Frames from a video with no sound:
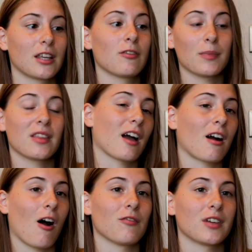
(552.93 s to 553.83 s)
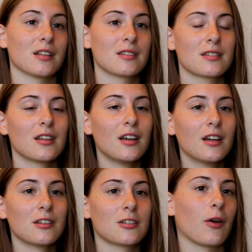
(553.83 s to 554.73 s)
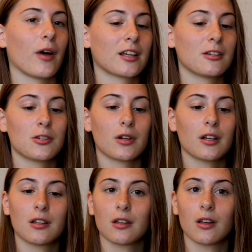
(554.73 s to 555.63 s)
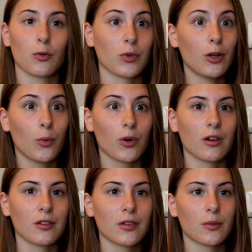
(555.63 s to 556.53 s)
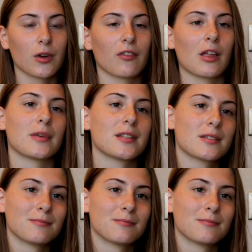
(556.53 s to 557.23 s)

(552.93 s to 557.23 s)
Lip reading: given me that confidence to know I can do it in the real world, whatever that means.